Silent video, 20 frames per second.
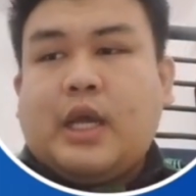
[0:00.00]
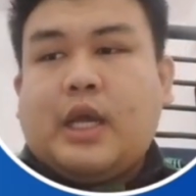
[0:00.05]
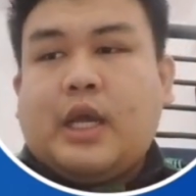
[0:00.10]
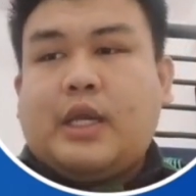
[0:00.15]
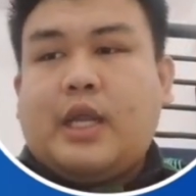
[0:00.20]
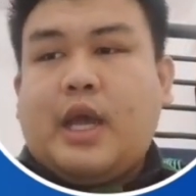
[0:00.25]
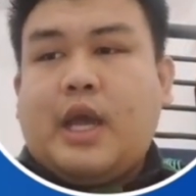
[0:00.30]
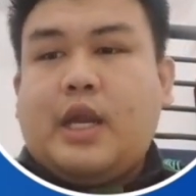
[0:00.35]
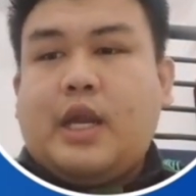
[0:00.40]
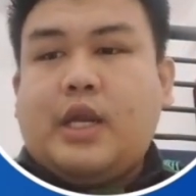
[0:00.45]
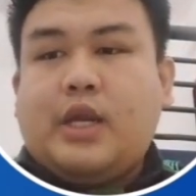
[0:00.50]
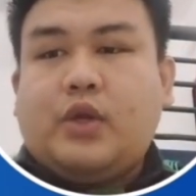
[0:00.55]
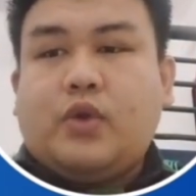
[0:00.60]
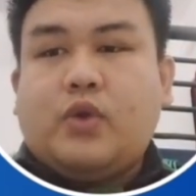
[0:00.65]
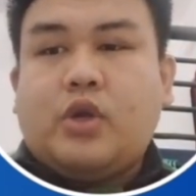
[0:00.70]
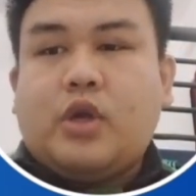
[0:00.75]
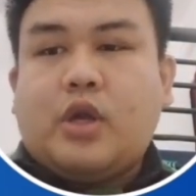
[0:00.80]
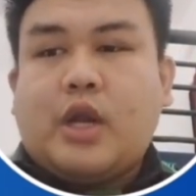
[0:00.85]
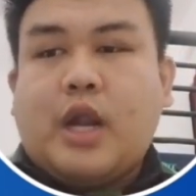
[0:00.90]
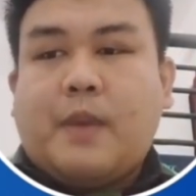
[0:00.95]
Then
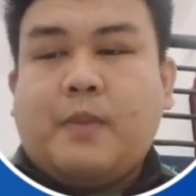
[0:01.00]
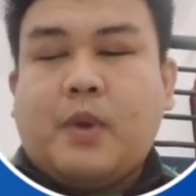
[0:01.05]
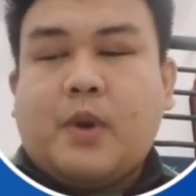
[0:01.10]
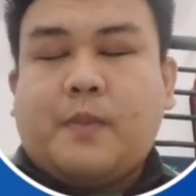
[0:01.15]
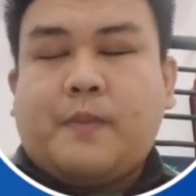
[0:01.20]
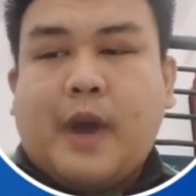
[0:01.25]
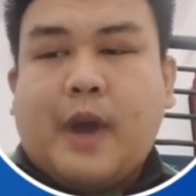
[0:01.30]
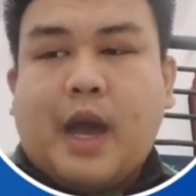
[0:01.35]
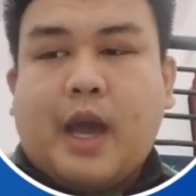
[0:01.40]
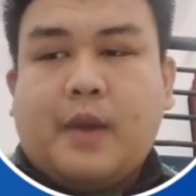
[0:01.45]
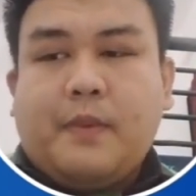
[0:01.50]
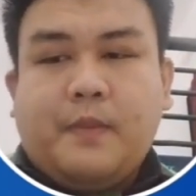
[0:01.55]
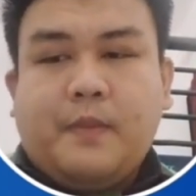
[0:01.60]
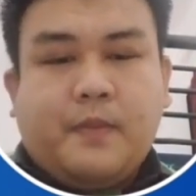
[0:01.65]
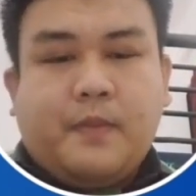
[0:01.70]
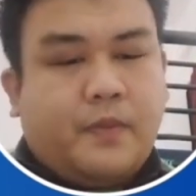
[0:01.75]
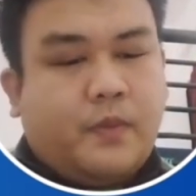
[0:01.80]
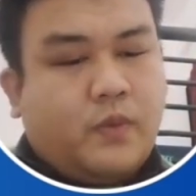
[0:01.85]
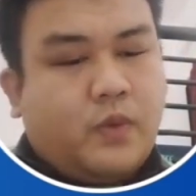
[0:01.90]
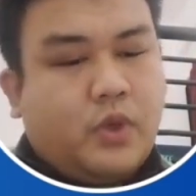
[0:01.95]
into the number 5,
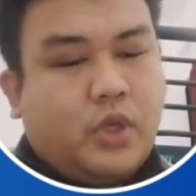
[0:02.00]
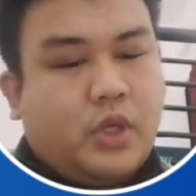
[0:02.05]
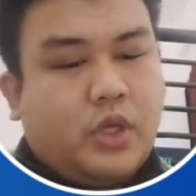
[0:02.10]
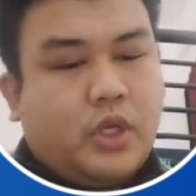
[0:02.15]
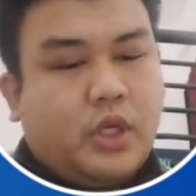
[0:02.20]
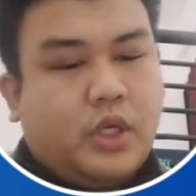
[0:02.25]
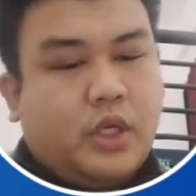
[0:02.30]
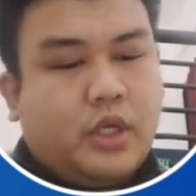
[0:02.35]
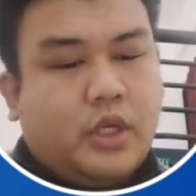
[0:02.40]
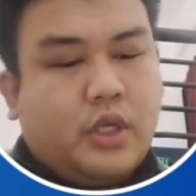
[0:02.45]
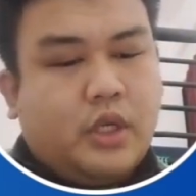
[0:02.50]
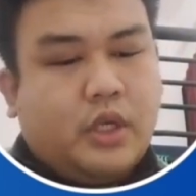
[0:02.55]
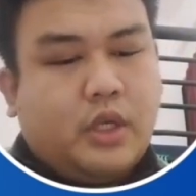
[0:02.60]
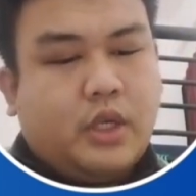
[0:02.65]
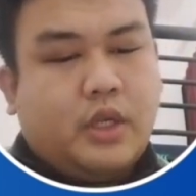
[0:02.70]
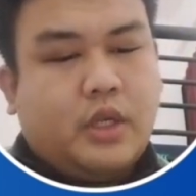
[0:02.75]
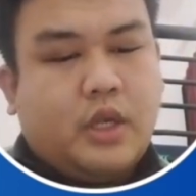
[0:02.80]
we